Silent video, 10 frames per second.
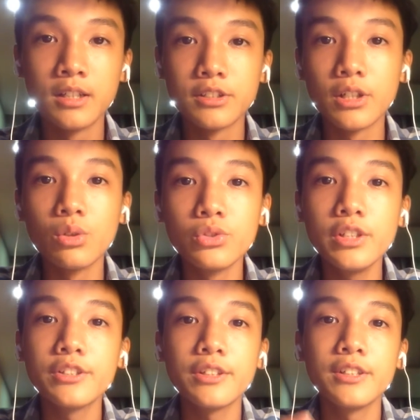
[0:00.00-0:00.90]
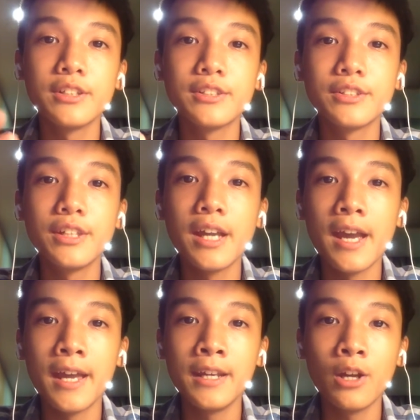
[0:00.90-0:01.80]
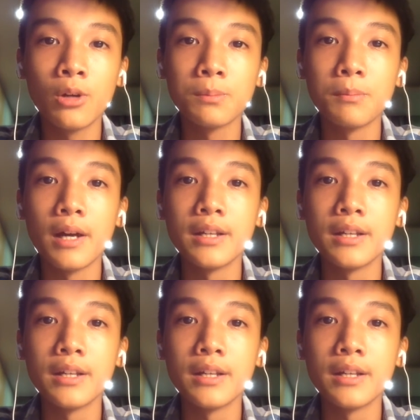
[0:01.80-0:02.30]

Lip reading: So this is the end of my